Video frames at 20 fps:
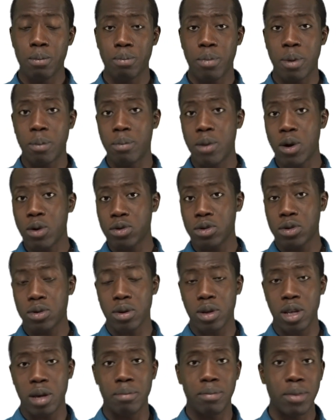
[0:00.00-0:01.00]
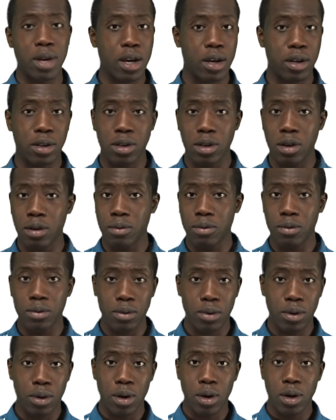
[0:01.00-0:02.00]
but most of them negative.
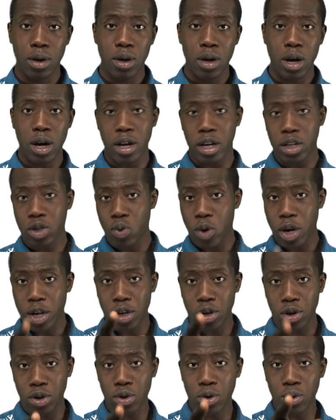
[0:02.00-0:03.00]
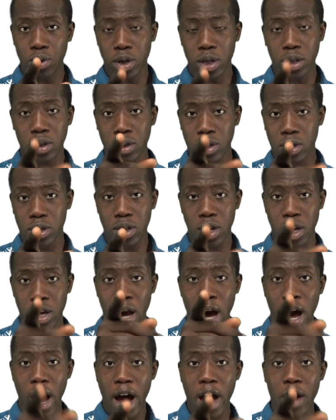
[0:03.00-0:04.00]
And that's why you need to
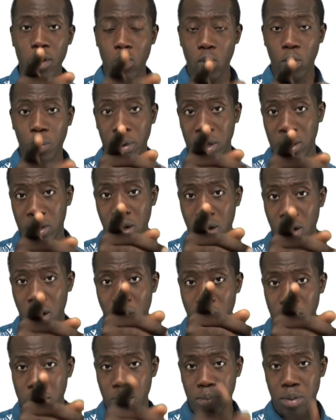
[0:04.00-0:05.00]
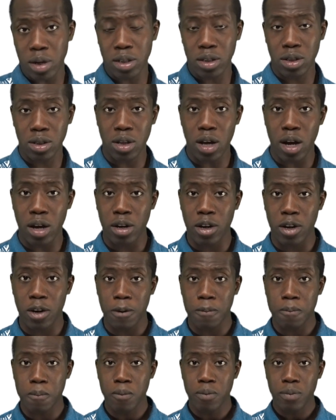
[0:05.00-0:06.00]
say, I will be the last man
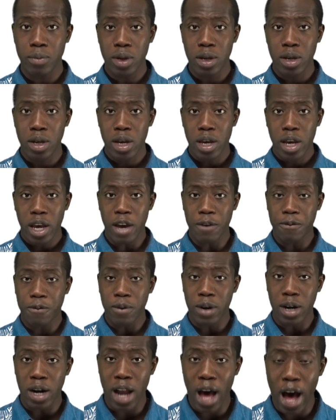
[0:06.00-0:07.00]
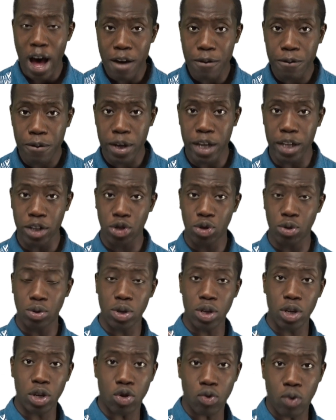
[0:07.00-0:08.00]
standing. If life hits you
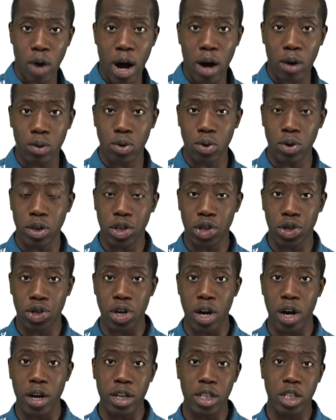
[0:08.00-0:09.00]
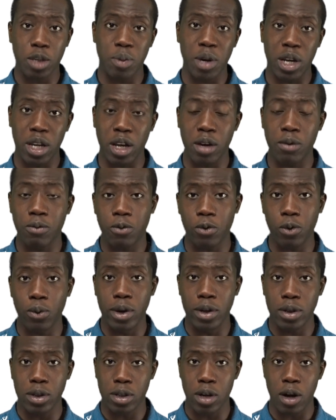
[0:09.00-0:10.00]
to the ground on this journey to be an
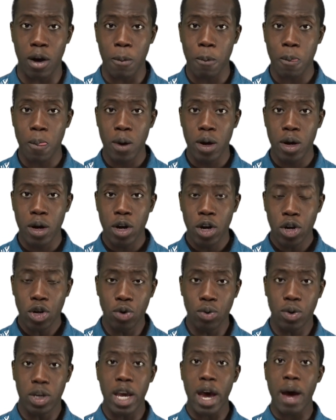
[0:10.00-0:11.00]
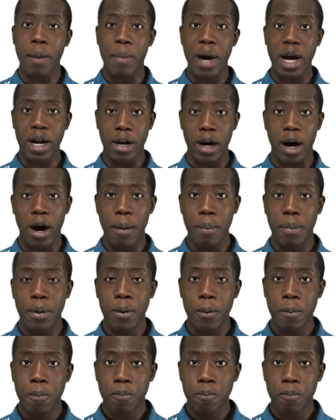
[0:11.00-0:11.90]
influencer, you get back up